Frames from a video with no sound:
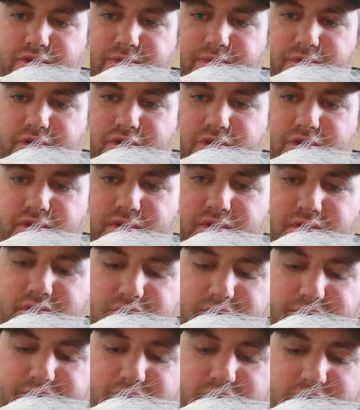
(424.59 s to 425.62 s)
super glue
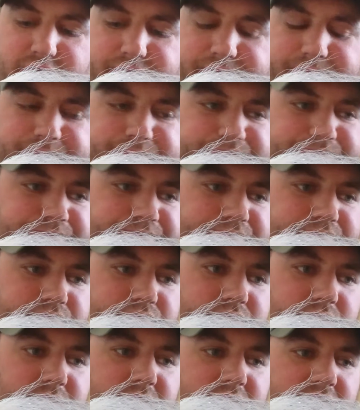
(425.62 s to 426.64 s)
to the front.
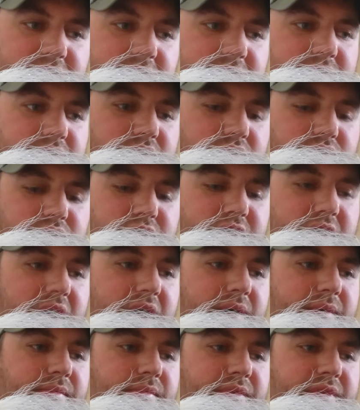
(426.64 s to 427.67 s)
Get a little
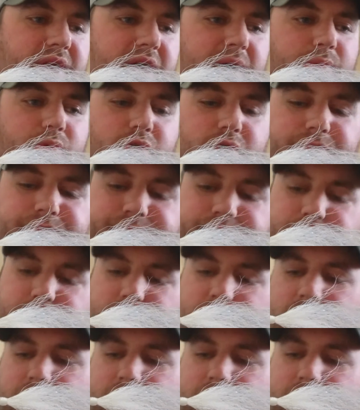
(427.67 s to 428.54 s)
dab on.